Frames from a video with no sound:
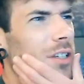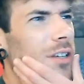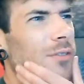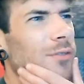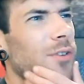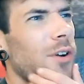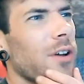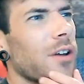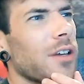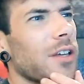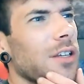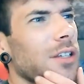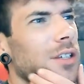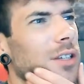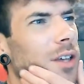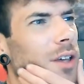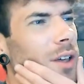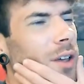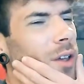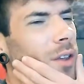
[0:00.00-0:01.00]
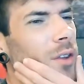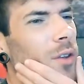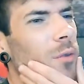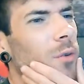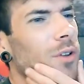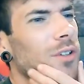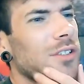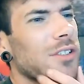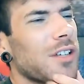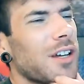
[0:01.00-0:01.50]
find the
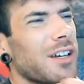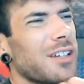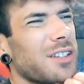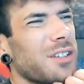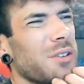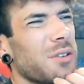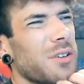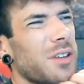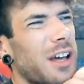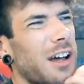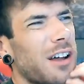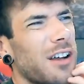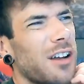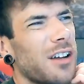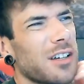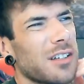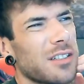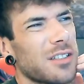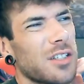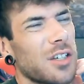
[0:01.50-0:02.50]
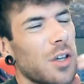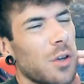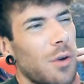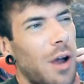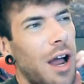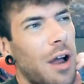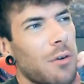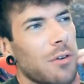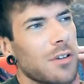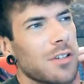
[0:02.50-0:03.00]
ones that I deal with that are like 2
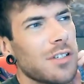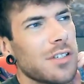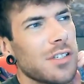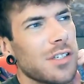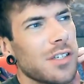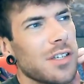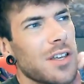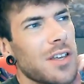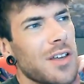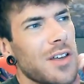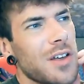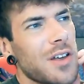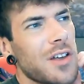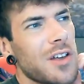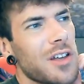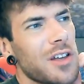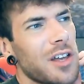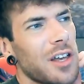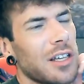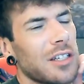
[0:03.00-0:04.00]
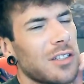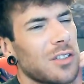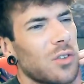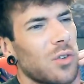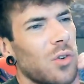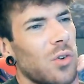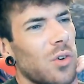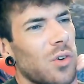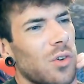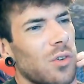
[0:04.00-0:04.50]
hours. It's
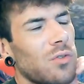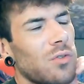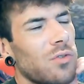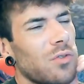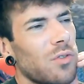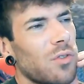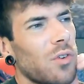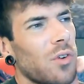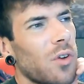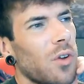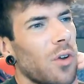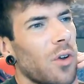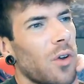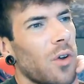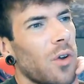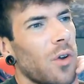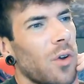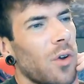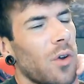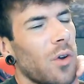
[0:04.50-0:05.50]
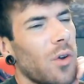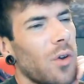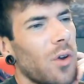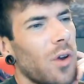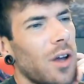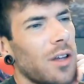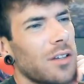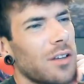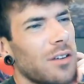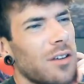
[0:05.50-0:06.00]
sort of
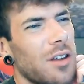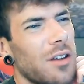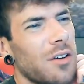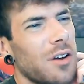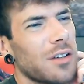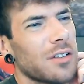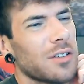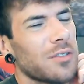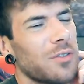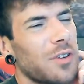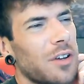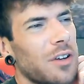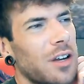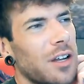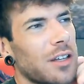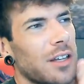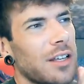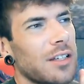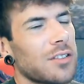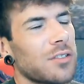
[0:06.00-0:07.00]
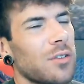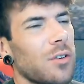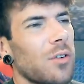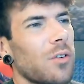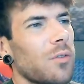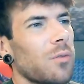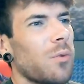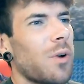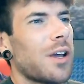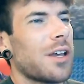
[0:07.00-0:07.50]
I don't know. I just feel like they
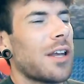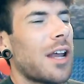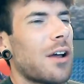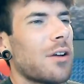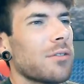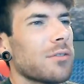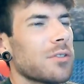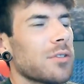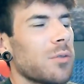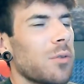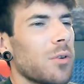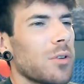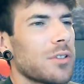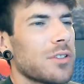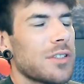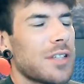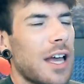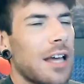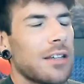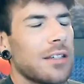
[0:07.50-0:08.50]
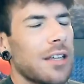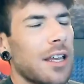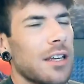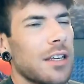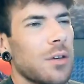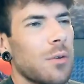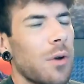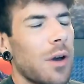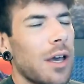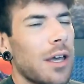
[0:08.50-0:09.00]
sort of wane out towards the end
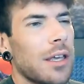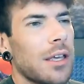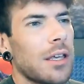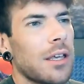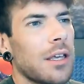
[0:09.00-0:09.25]
anyway.